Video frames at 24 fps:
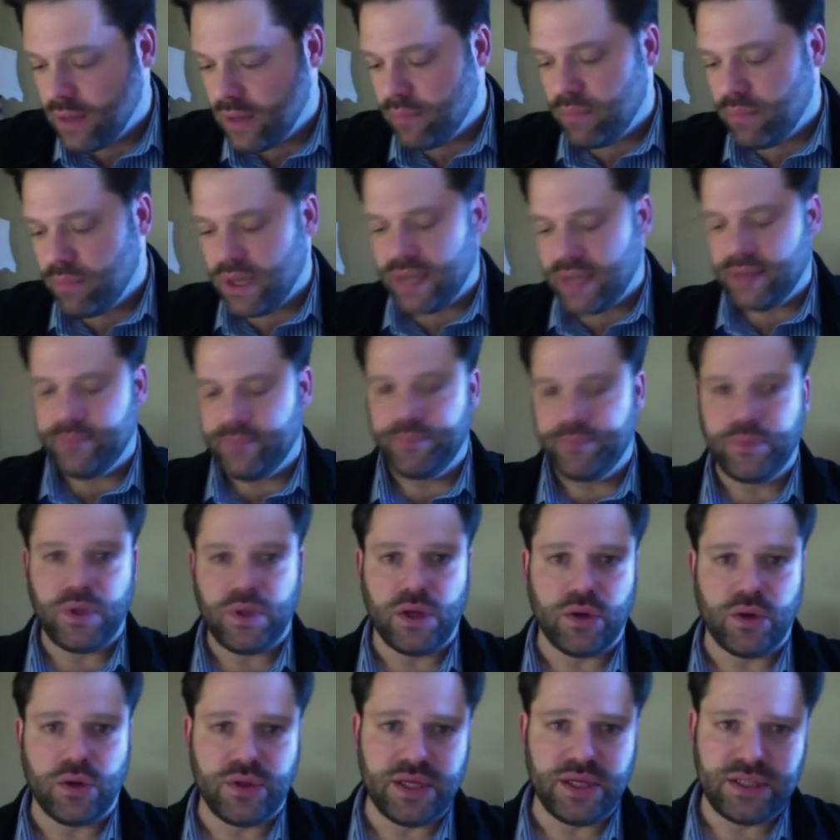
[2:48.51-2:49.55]
But,
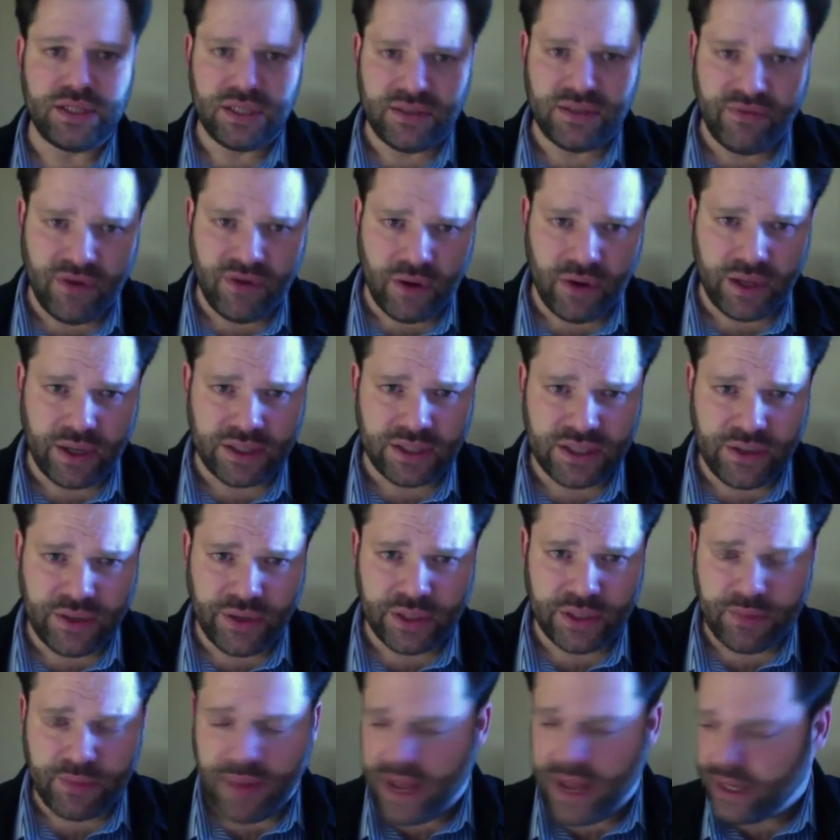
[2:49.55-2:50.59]
this is a very
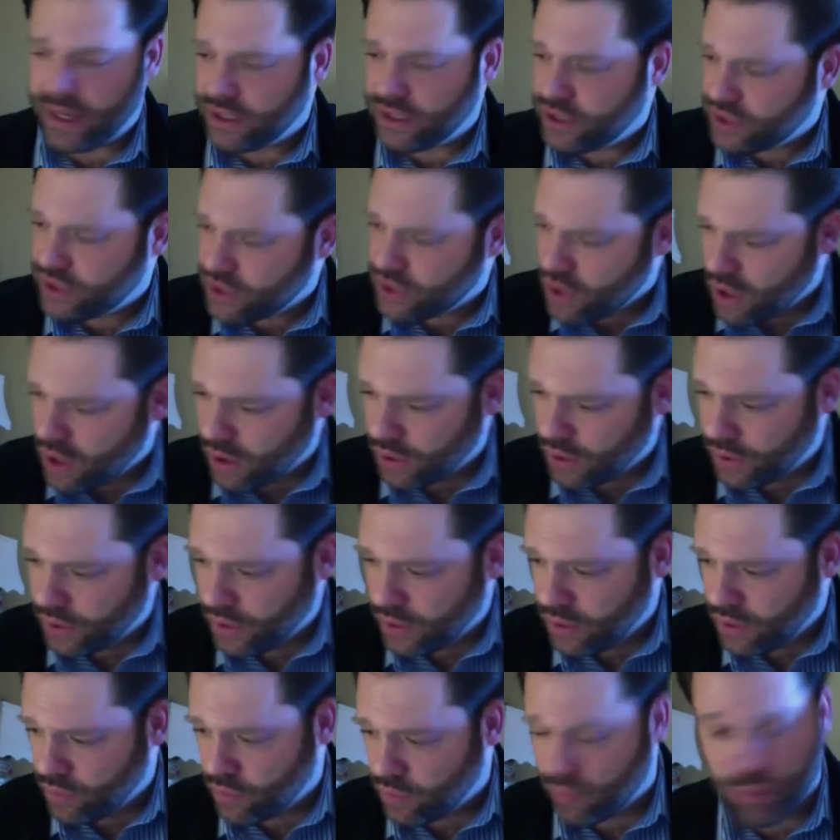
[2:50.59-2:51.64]
serious package. It's called
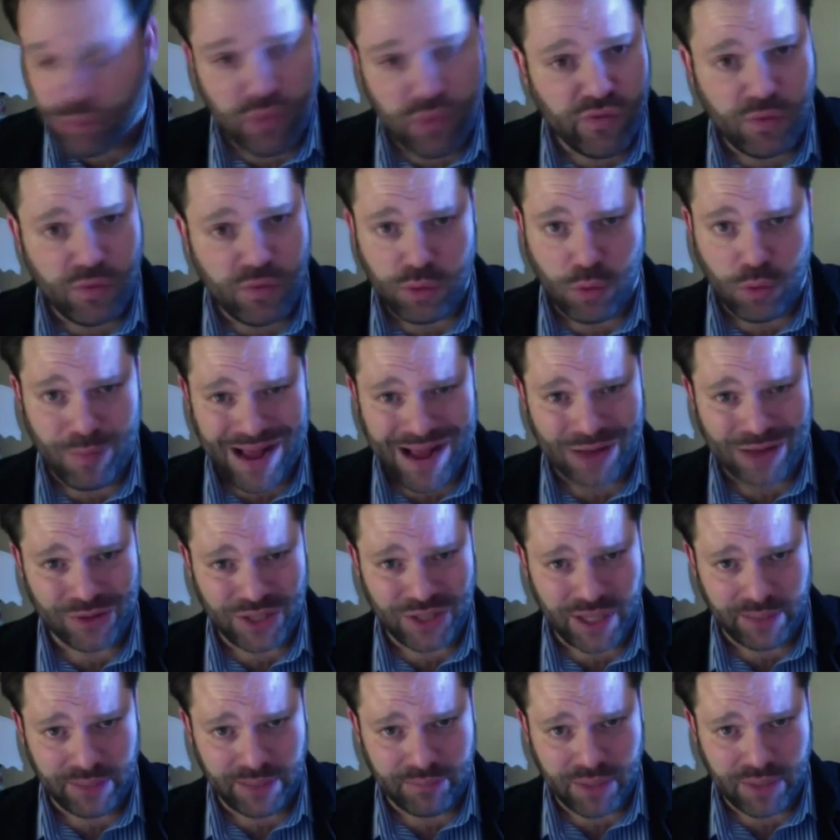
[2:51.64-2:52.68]
Removable
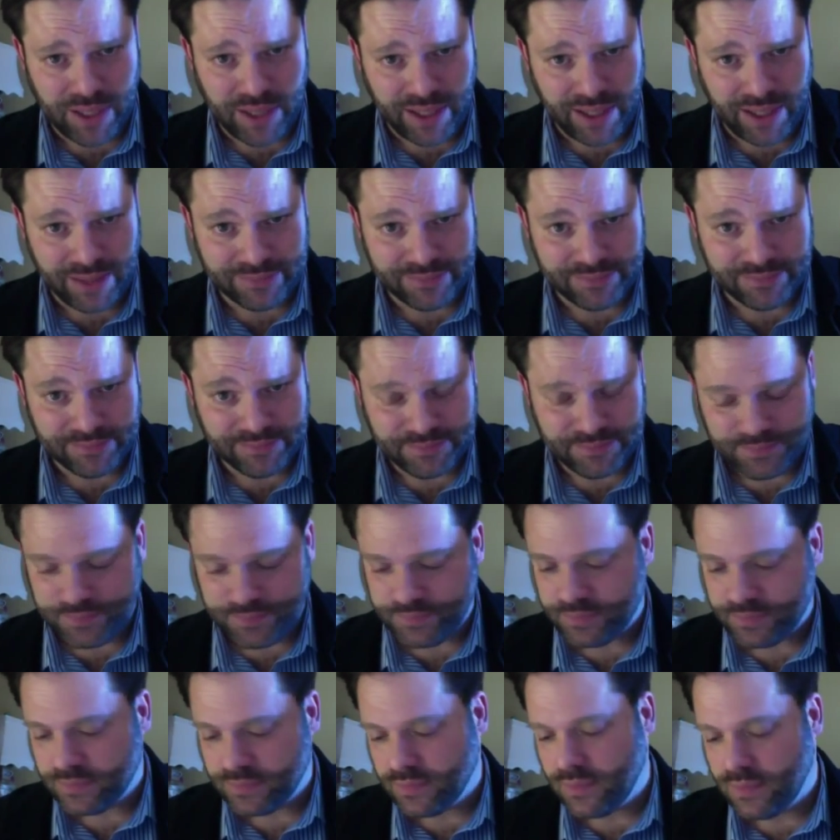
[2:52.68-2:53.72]
Mounting Putty.
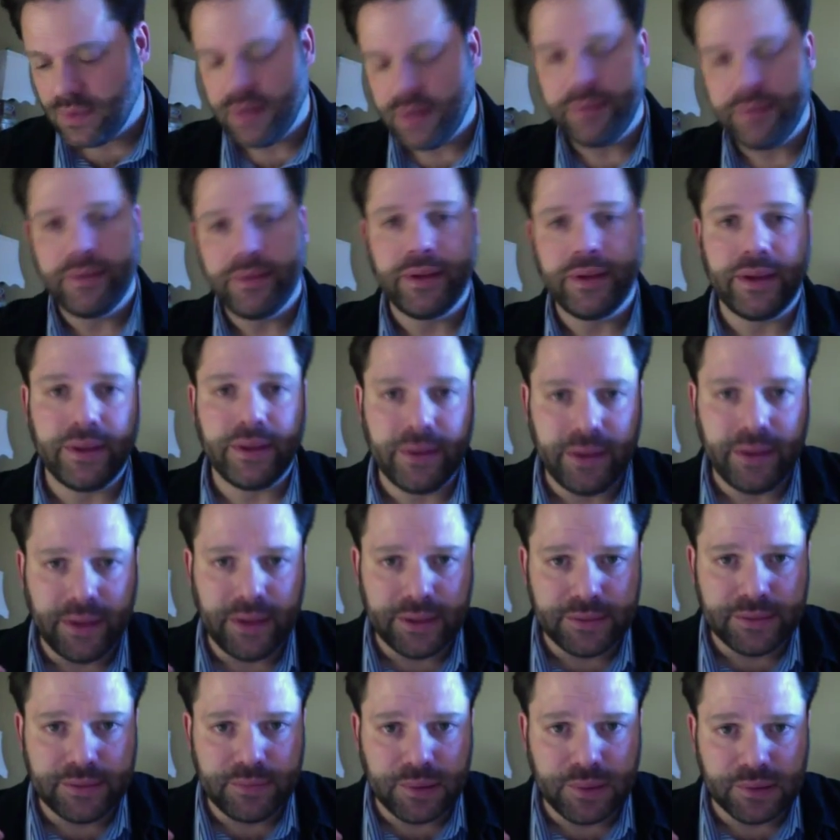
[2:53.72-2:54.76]

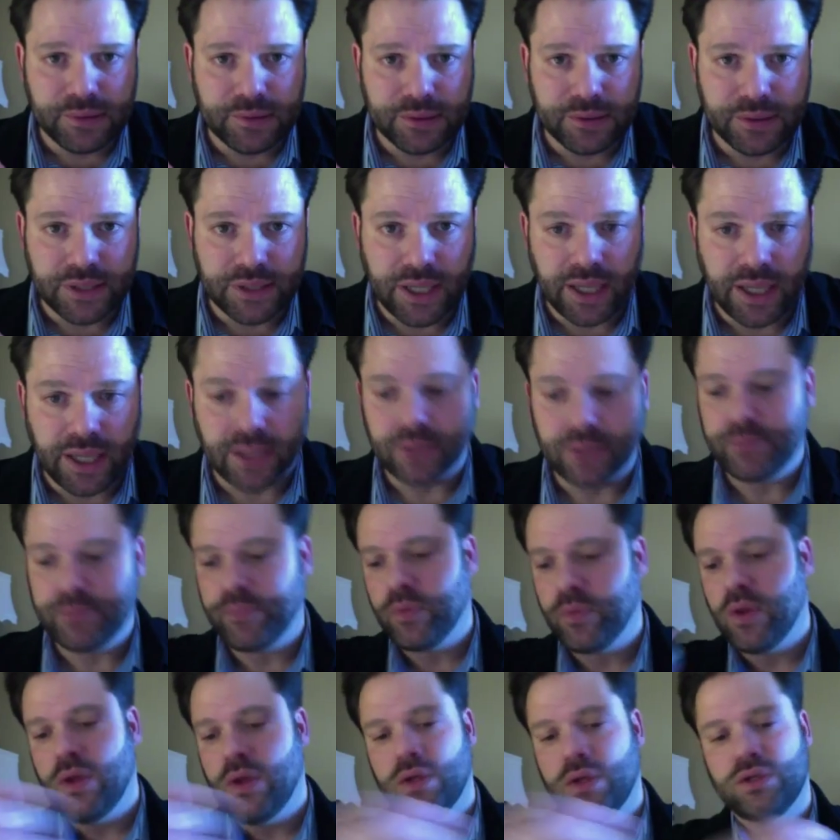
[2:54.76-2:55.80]
It's Poster Tack.
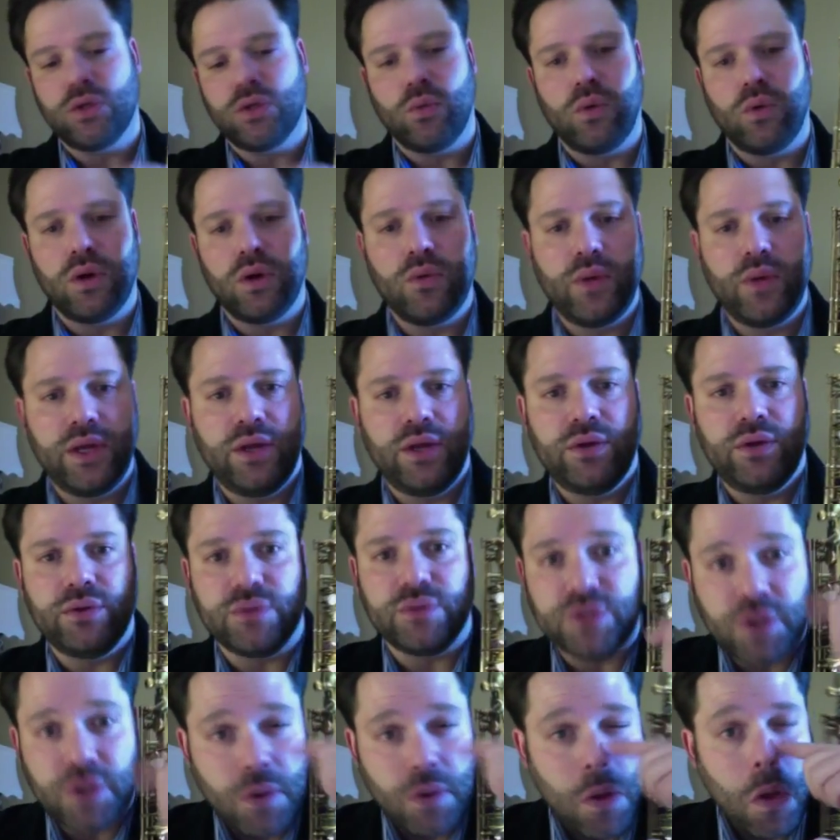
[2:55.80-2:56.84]
So what do we
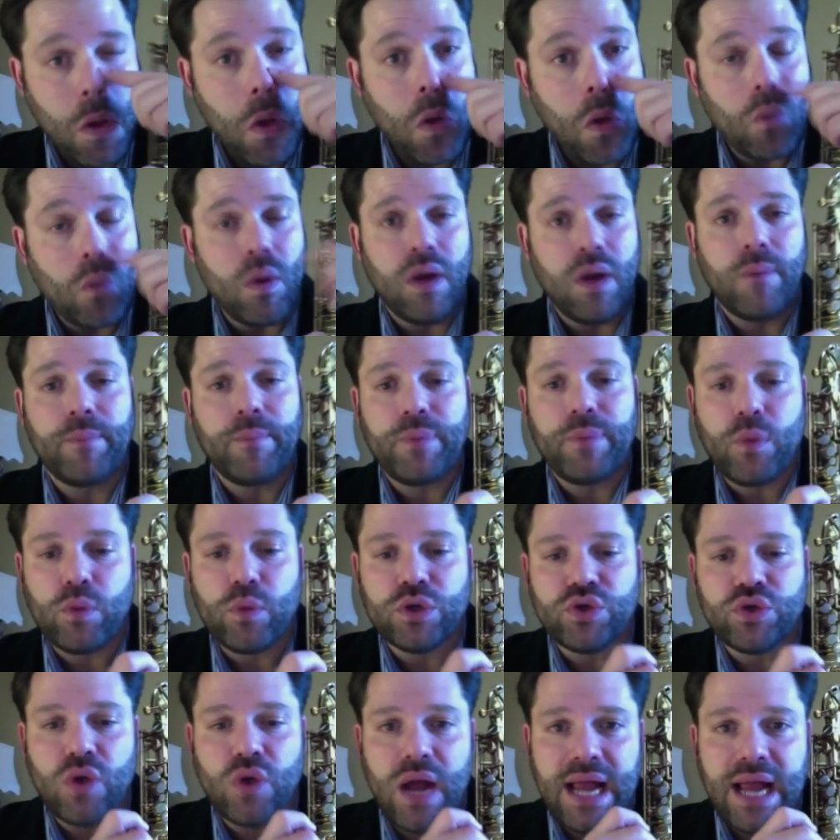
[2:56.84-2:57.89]
use? Well, we're
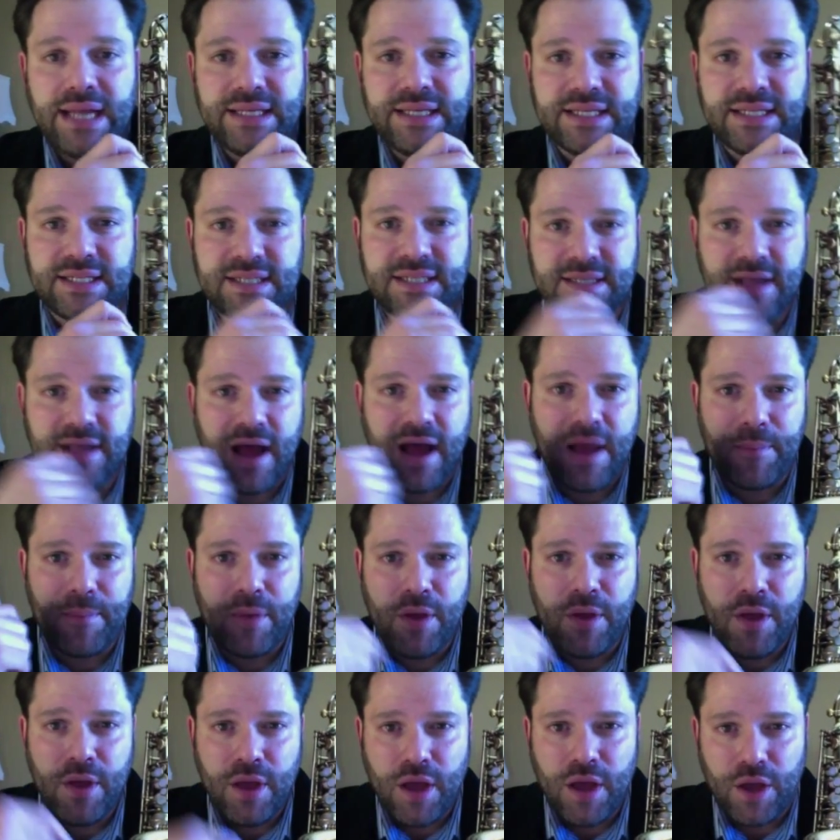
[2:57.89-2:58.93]
trying to stop
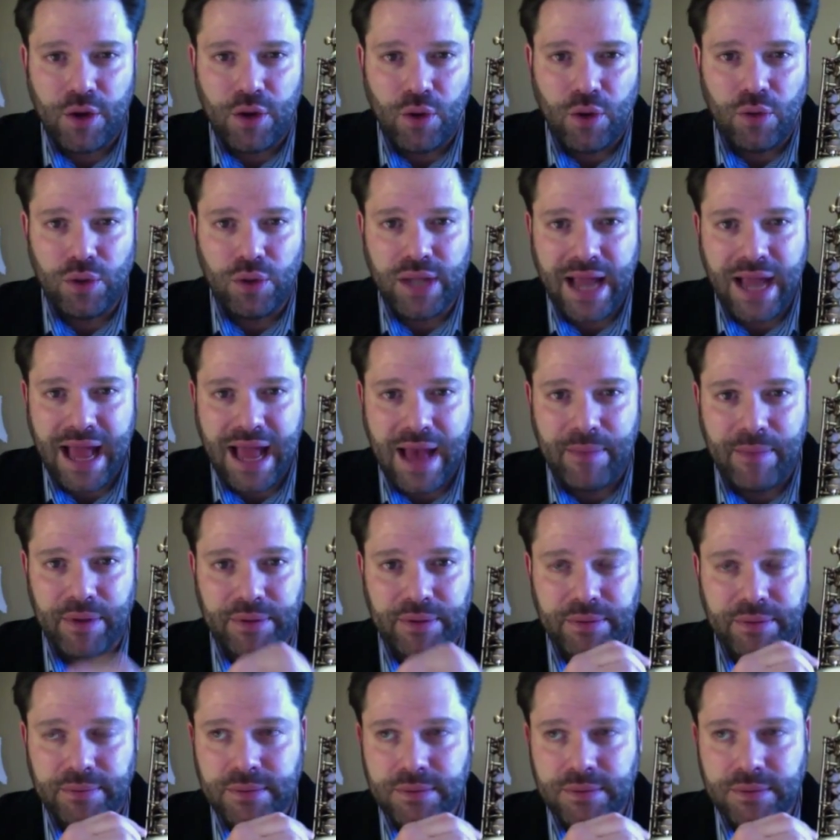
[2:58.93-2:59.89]
an old habit.